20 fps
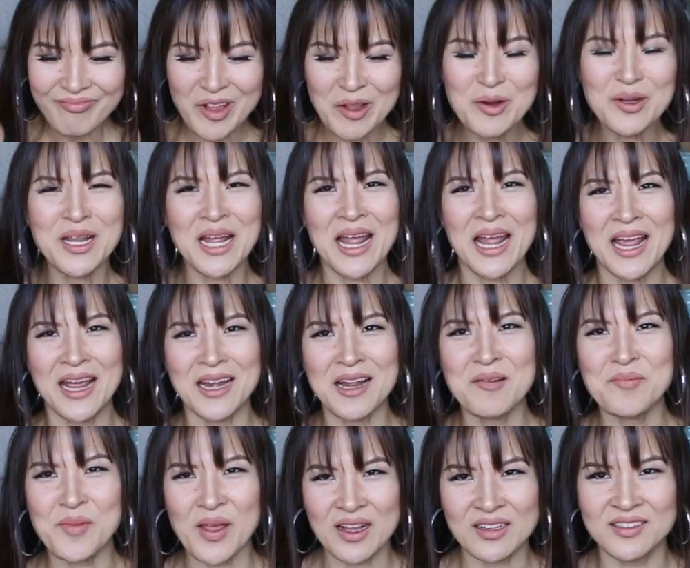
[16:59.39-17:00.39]
When Hannah
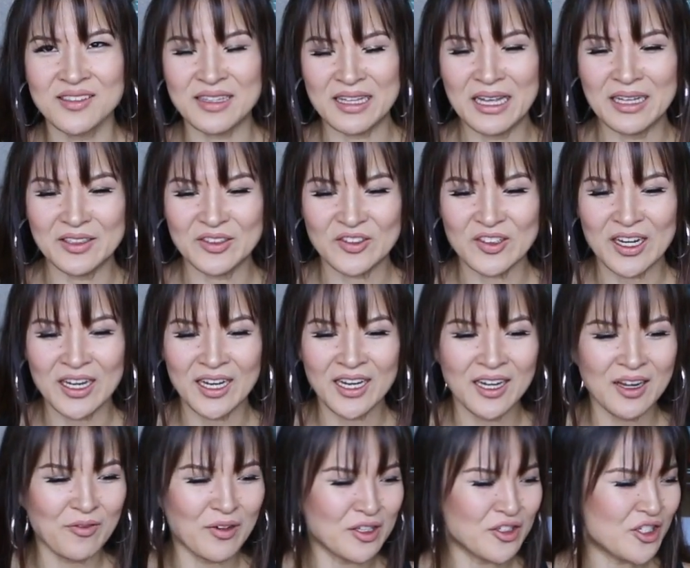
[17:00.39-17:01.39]
makes things,
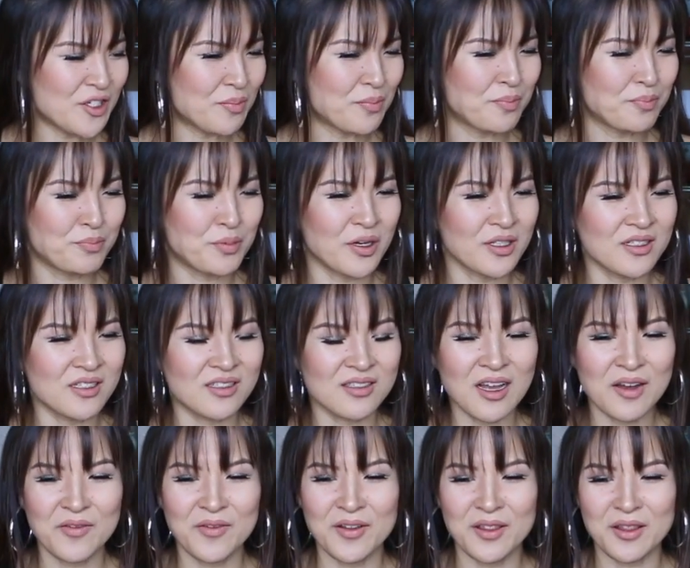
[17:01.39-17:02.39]
right, when she puts
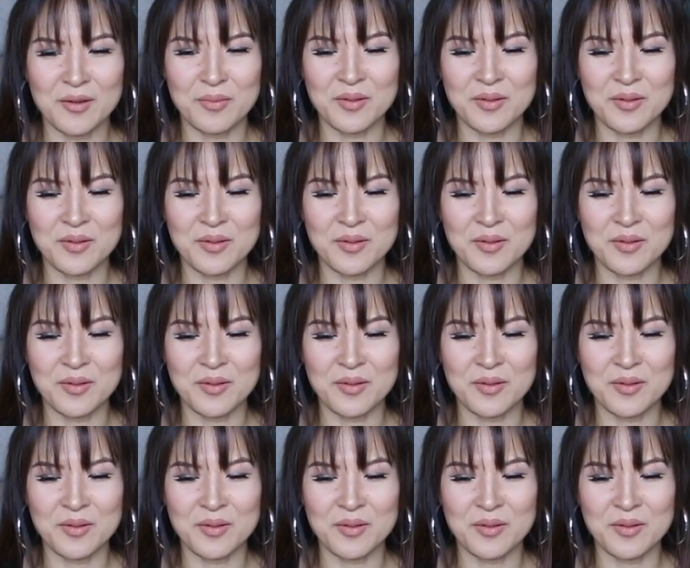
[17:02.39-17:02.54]
stuff in the